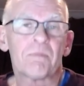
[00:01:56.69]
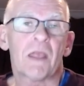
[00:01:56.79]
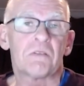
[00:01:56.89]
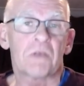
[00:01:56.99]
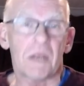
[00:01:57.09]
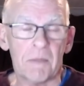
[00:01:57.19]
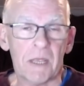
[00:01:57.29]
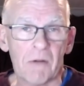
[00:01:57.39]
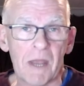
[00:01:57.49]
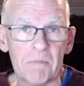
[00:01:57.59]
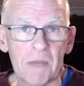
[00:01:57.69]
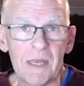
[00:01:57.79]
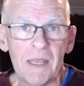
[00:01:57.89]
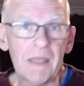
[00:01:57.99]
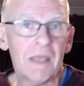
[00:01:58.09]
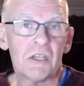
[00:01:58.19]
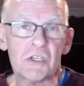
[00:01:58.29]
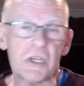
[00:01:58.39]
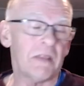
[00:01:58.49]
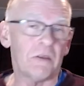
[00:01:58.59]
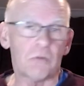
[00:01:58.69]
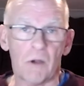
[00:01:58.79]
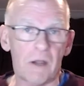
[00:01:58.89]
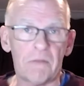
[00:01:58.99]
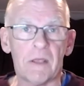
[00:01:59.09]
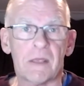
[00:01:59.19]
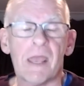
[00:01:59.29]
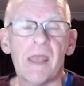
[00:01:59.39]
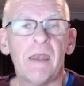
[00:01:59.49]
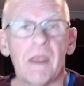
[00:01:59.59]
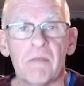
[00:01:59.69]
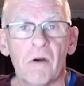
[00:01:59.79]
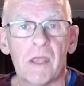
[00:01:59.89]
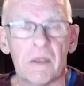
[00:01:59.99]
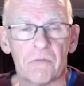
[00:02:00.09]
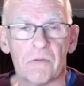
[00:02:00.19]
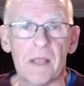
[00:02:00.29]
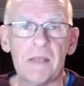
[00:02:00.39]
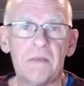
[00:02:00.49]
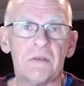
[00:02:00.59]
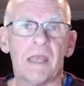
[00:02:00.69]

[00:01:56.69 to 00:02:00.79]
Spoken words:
It's going to be a great meeting. Share this wherever you can. Invite your friends.